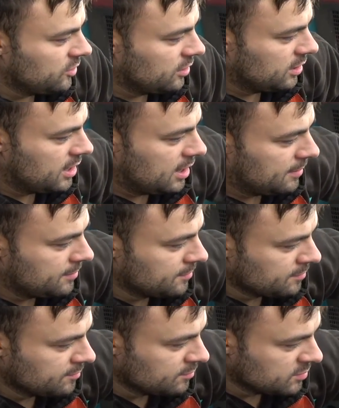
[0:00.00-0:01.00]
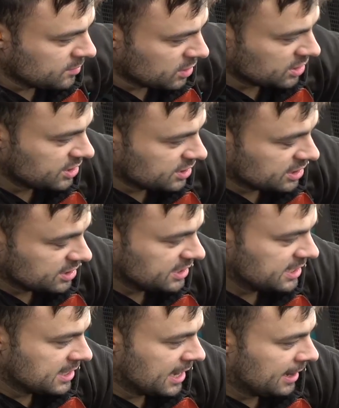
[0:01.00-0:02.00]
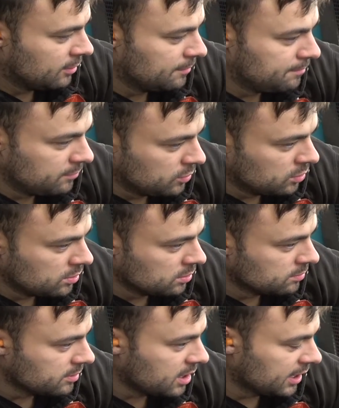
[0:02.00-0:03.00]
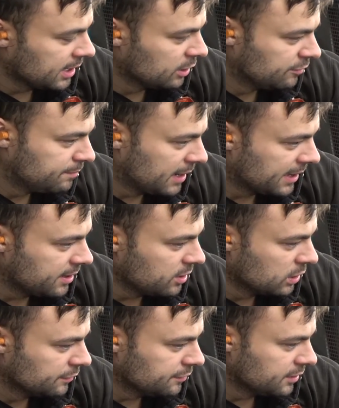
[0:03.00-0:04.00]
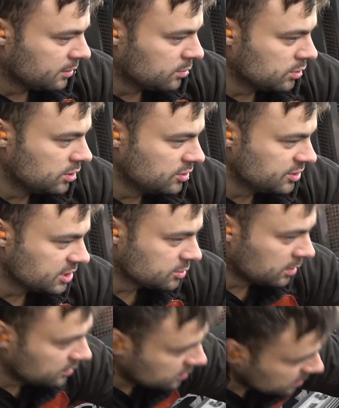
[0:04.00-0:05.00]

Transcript: So yeah, because it doesn't need that, we'll cut that off, blanket off, and then we'll use this one.